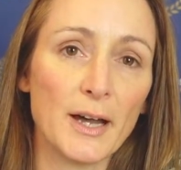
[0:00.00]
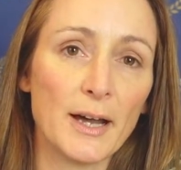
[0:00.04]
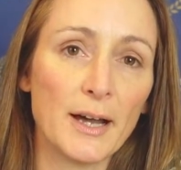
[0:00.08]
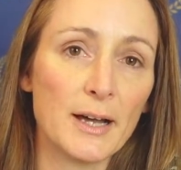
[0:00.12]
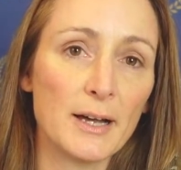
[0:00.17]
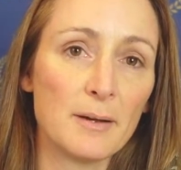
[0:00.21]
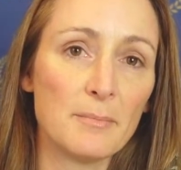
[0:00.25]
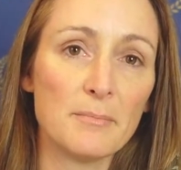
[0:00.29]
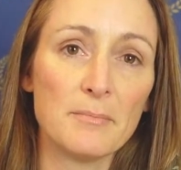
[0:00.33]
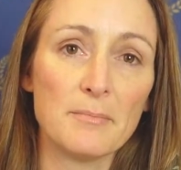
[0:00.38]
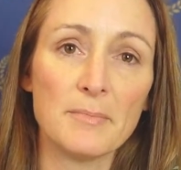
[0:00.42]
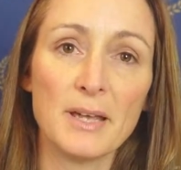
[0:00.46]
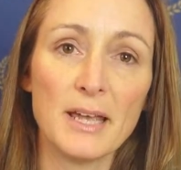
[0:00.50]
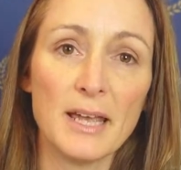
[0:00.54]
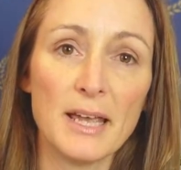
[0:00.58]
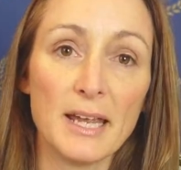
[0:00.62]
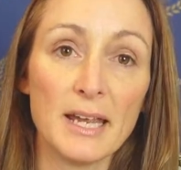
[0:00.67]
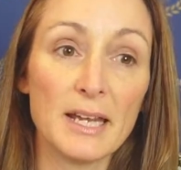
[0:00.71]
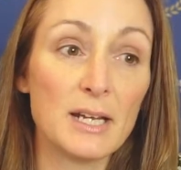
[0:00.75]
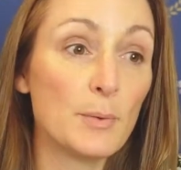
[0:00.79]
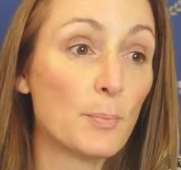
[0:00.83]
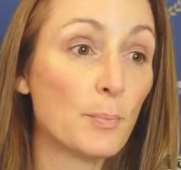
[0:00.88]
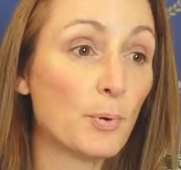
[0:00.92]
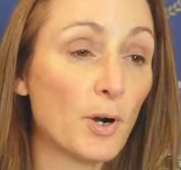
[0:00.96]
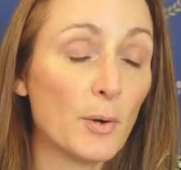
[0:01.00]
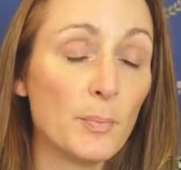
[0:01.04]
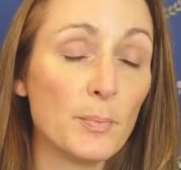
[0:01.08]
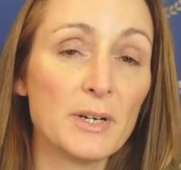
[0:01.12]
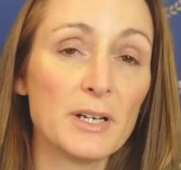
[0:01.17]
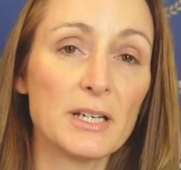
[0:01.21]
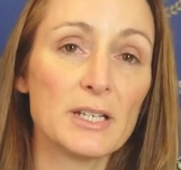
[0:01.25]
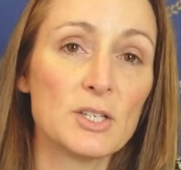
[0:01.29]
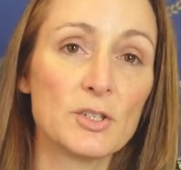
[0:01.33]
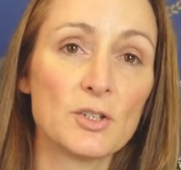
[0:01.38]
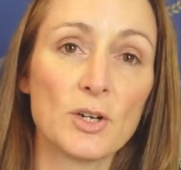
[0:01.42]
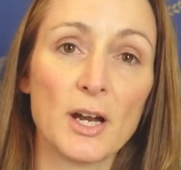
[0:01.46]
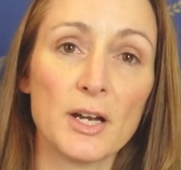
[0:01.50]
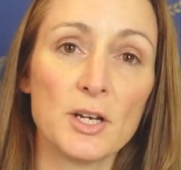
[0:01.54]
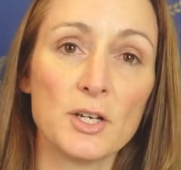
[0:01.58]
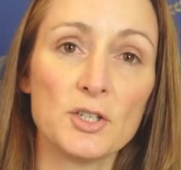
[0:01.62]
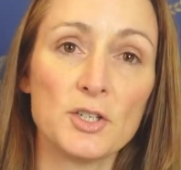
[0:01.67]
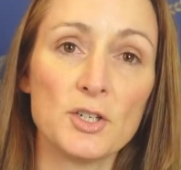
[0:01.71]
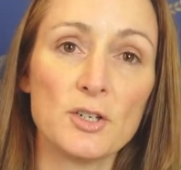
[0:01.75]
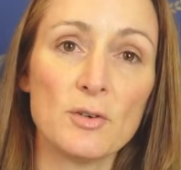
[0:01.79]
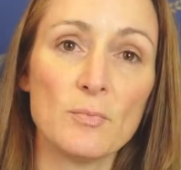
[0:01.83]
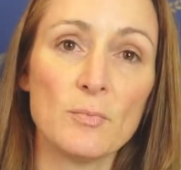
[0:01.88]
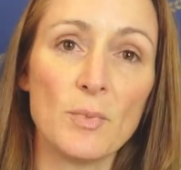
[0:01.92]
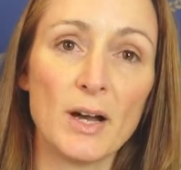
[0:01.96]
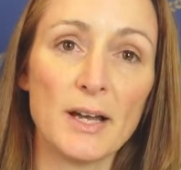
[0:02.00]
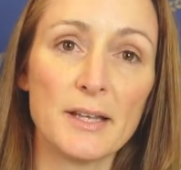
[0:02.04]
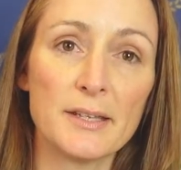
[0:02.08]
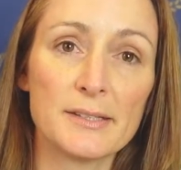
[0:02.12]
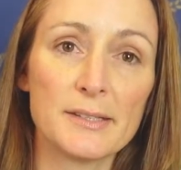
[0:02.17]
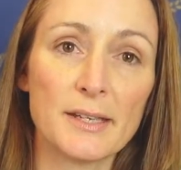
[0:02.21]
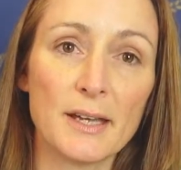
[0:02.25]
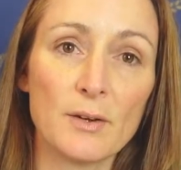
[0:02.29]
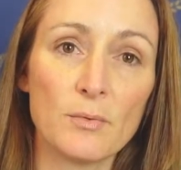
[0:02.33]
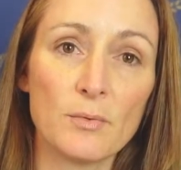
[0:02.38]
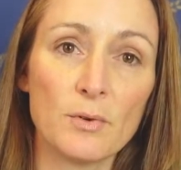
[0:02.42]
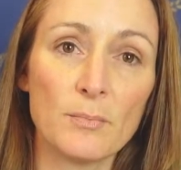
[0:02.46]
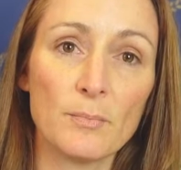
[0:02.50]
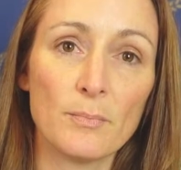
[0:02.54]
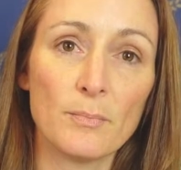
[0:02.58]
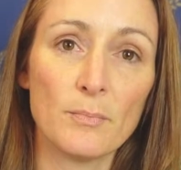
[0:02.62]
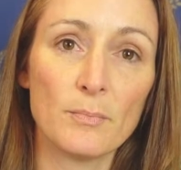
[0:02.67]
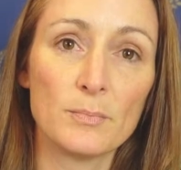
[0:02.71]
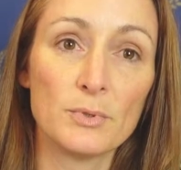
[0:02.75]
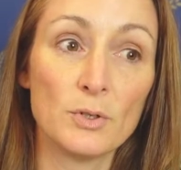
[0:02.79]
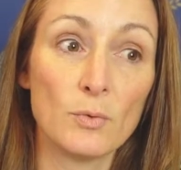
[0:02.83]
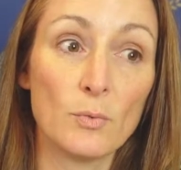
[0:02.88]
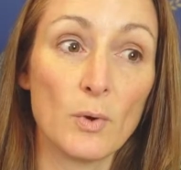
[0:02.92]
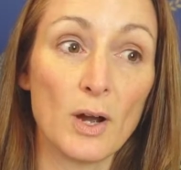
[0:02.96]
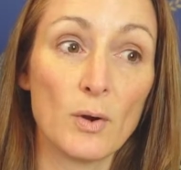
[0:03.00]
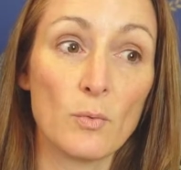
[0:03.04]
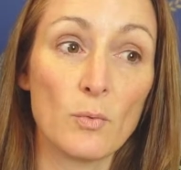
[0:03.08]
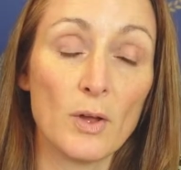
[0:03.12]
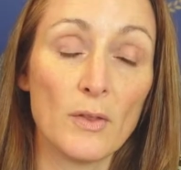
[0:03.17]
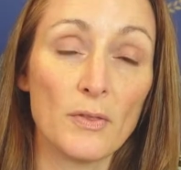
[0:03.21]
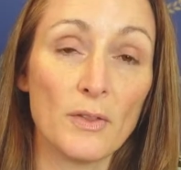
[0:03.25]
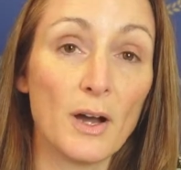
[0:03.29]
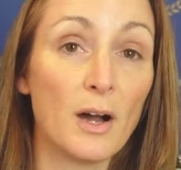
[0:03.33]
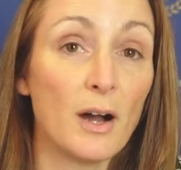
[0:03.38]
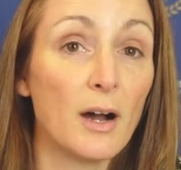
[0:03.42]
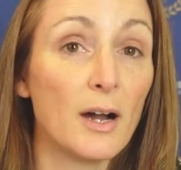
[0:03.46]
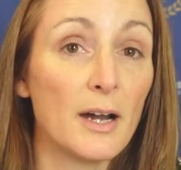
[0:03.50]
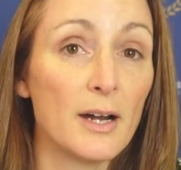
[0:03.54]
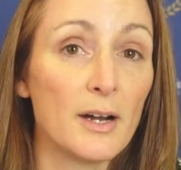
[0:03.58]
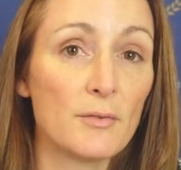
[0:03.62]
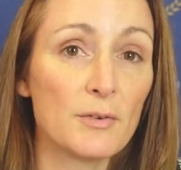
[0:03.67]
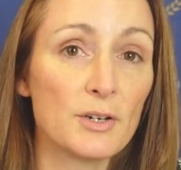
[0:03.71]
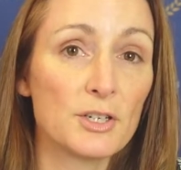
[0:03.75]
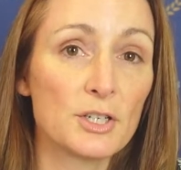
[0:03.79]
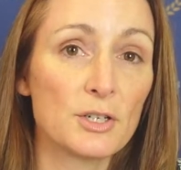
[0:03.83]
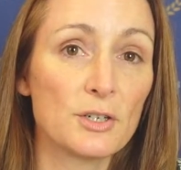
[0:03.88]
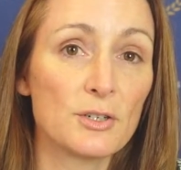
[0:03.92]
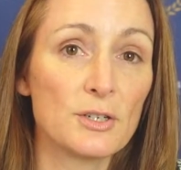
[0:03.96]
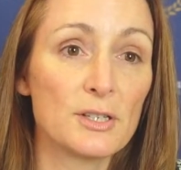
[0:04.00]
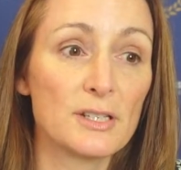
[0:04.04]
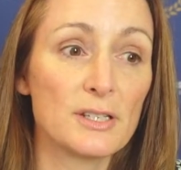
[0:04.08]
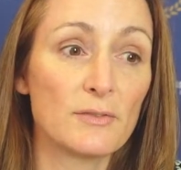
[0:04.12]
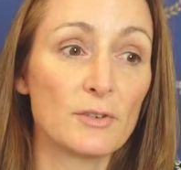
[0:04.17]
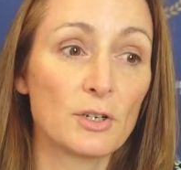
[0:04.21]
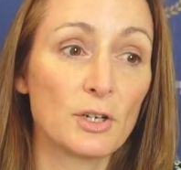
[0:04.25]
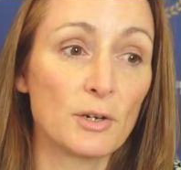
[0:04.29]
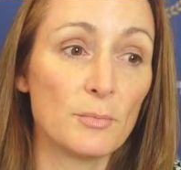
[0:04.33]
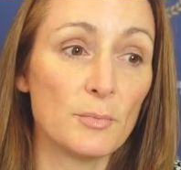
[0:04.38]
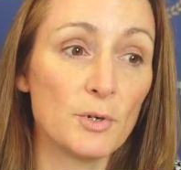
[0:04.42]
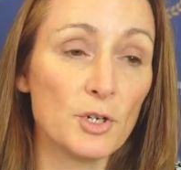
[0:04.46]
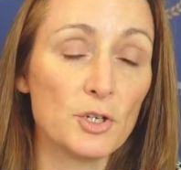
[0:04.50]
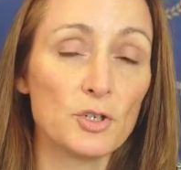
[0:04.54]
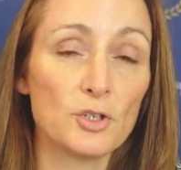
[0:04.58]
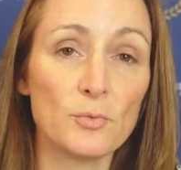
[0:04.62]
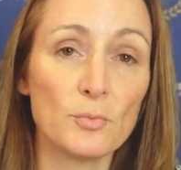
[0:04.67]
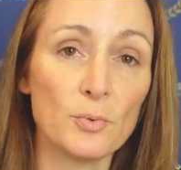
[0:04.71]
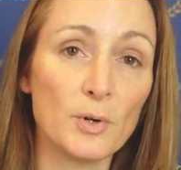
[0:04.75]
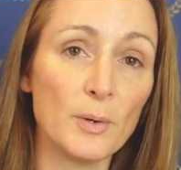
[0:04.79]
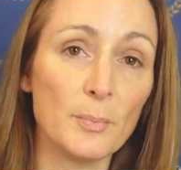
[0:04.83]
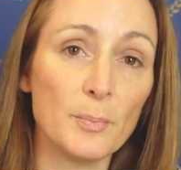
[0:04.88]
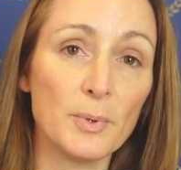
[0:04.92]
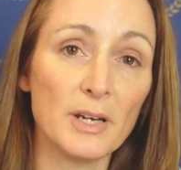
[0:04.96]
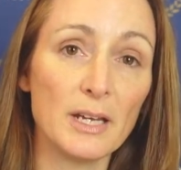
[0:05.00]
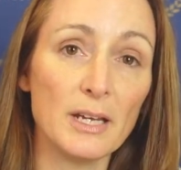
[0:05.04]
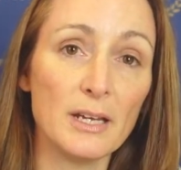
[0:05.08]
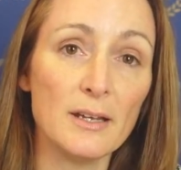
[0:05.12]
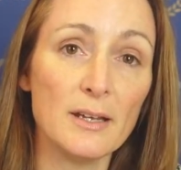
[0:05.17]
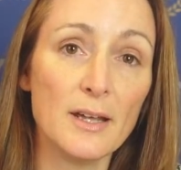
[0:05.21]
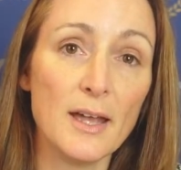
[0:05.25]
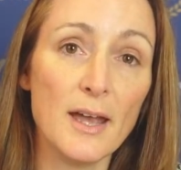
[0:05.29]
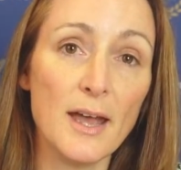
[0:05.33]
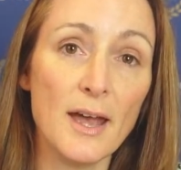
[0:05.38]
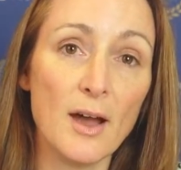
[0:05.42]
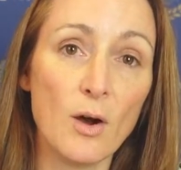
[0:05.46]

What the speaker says: In a property strategy, you might say, well, do I want the higher returns of a commercial property,